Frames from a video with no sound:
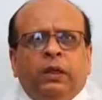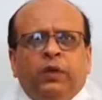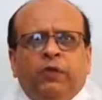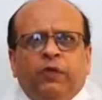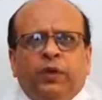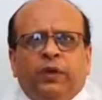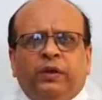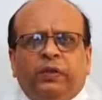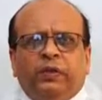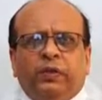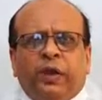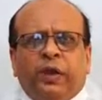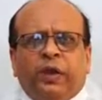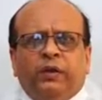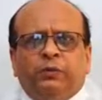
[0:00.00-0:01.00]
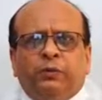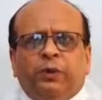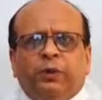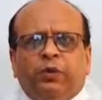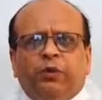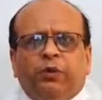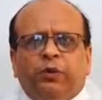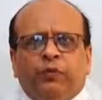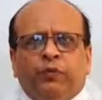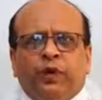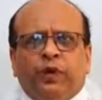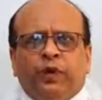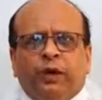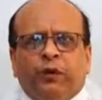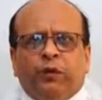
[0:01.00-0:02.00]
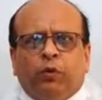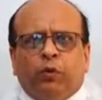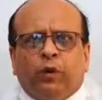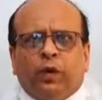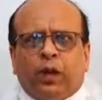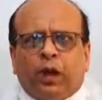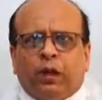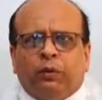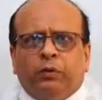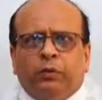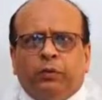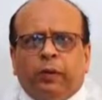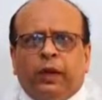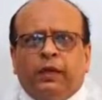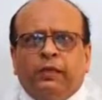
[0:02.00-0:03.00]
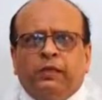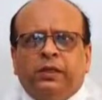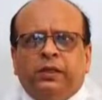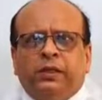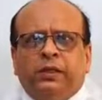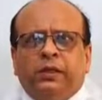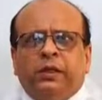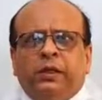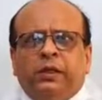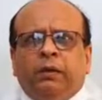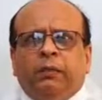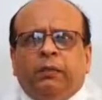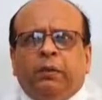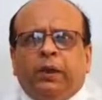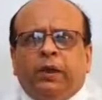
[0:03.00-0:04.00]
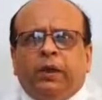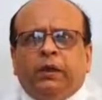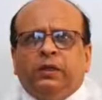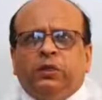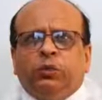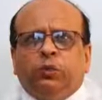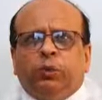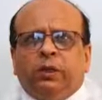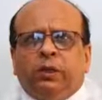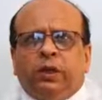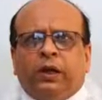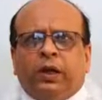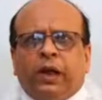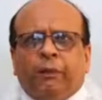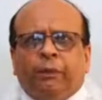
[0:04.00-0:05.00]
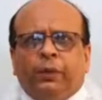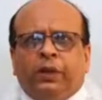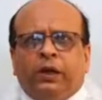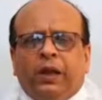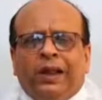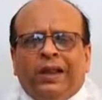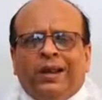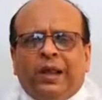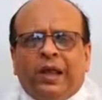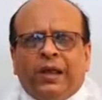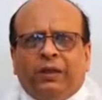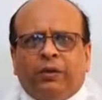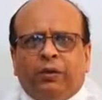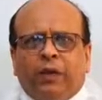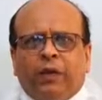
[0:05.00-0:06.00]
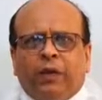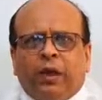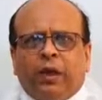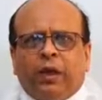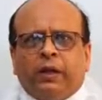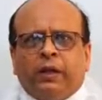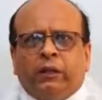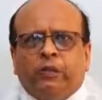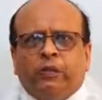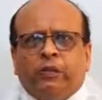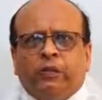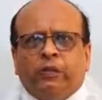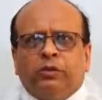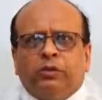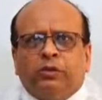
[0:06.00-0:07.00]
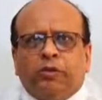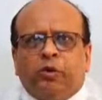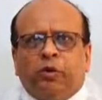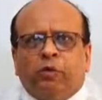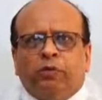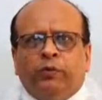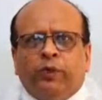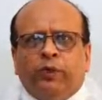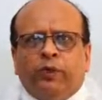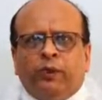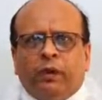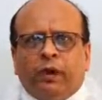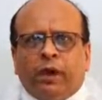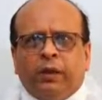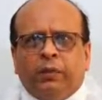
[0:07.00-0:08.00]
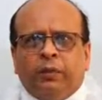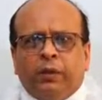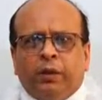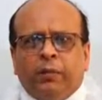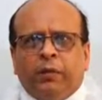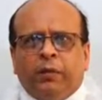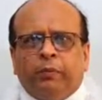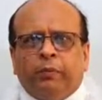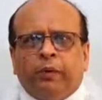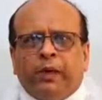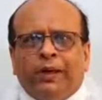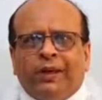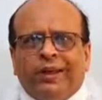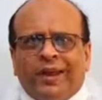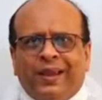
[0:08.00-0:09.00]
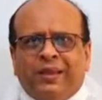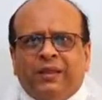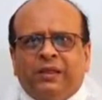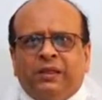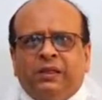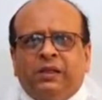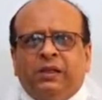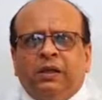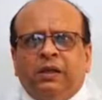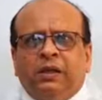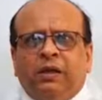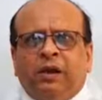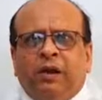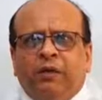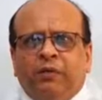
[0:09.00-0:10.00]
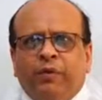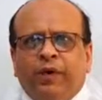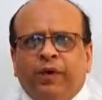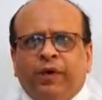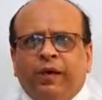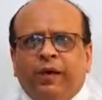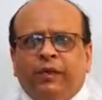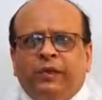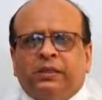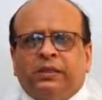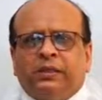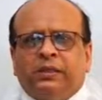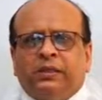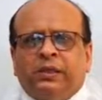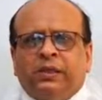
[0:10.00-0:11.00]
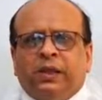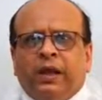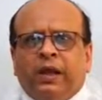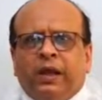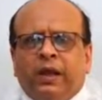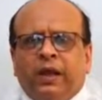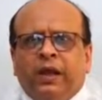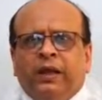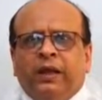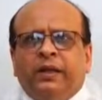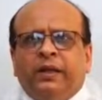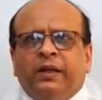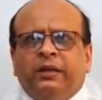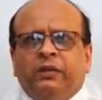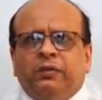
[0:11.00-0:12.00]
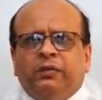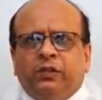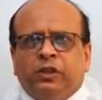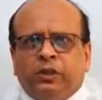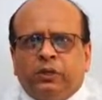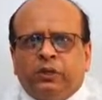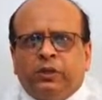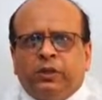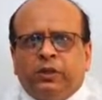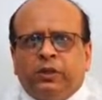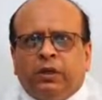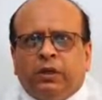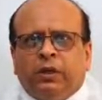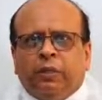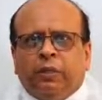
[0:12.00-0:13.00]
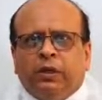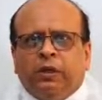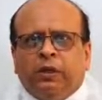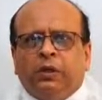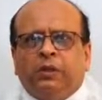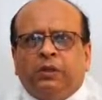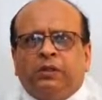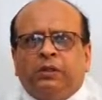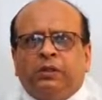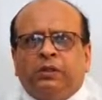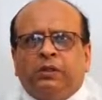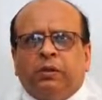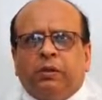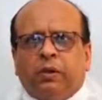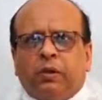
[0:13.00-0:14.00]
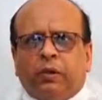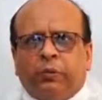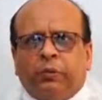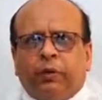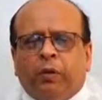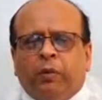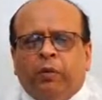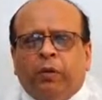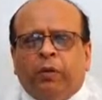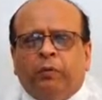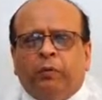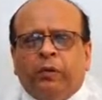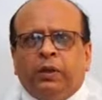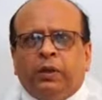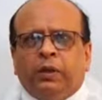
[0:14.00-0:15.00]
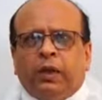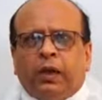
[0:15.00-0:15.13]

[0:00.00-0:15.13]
Effective management of infected total knee arthroplasty begins with a rapid and accurate diagnosis of the underlying problem, and hence awareness and high index of suspicion about this problem